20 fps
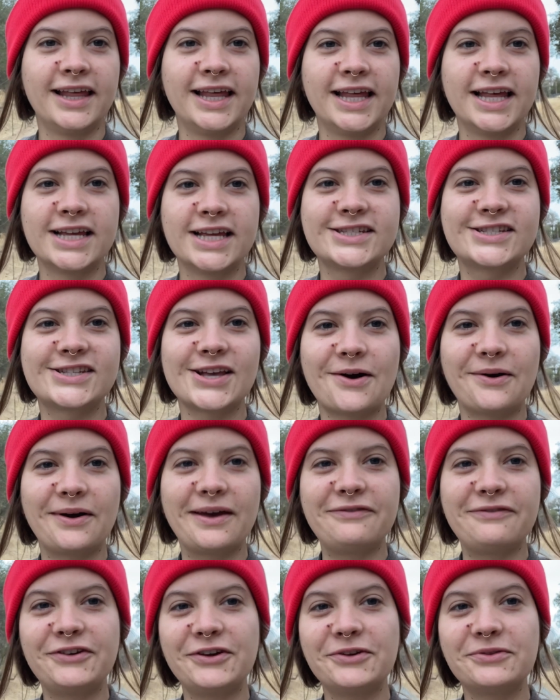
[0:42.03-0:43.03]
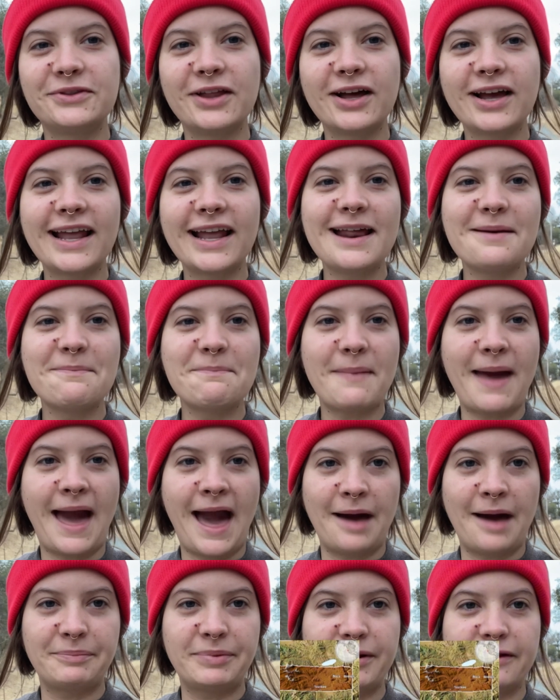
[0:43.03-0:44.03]
So if you look at a
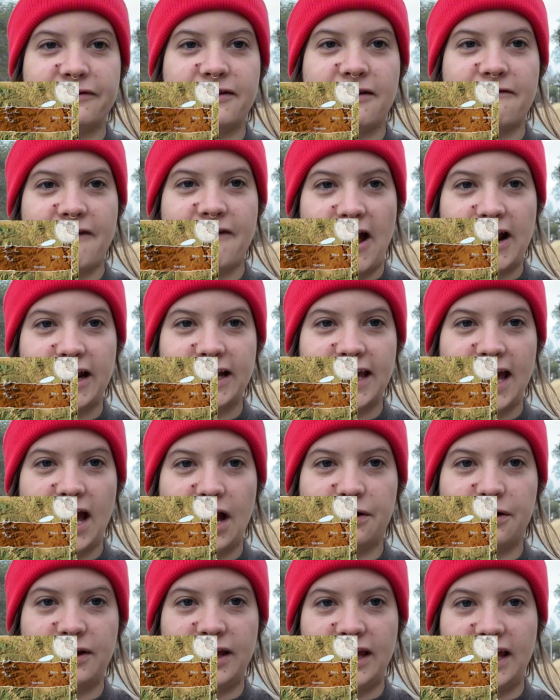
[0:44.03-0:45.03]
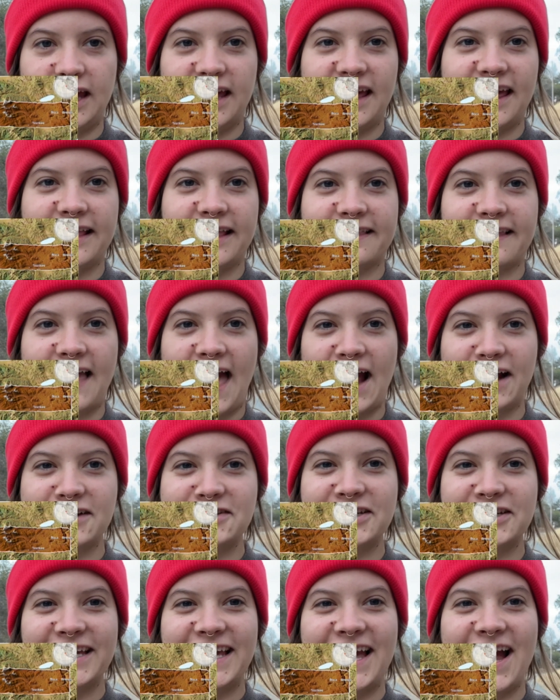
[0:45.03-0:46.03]
map of Nevada County, it's
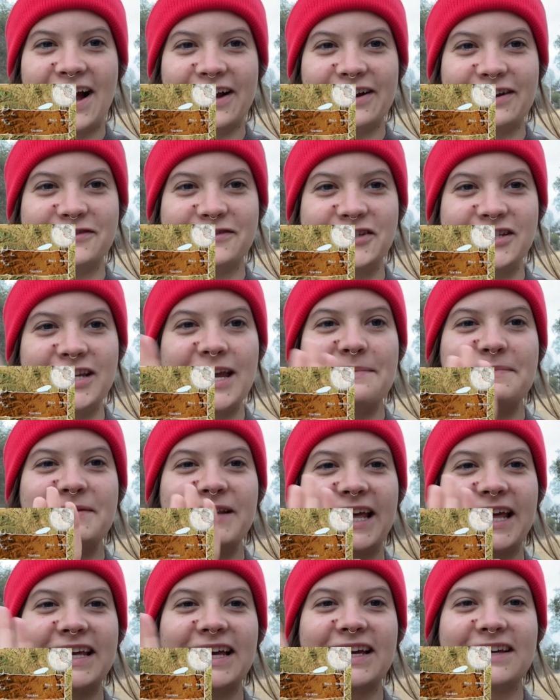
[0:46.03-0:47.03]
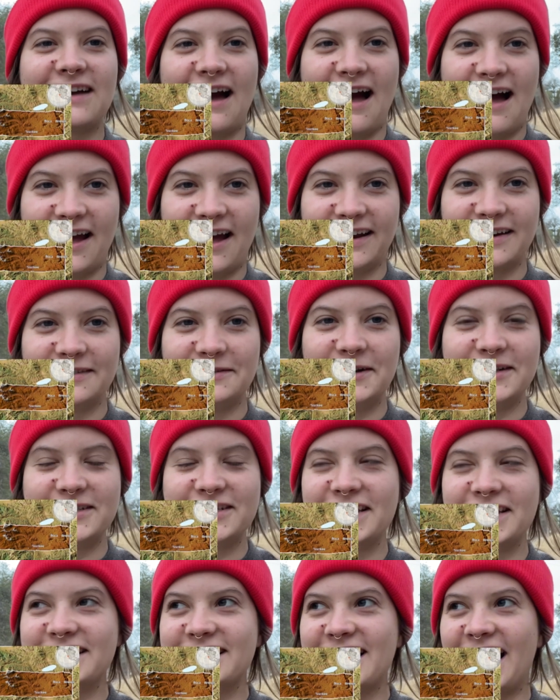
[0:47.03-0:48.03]
actually kind of shaped like a gun,
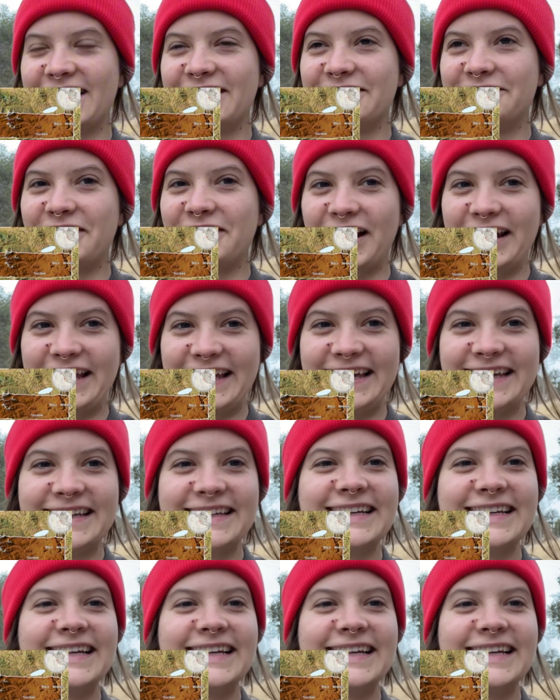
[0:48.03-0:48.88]
which is kind of funny.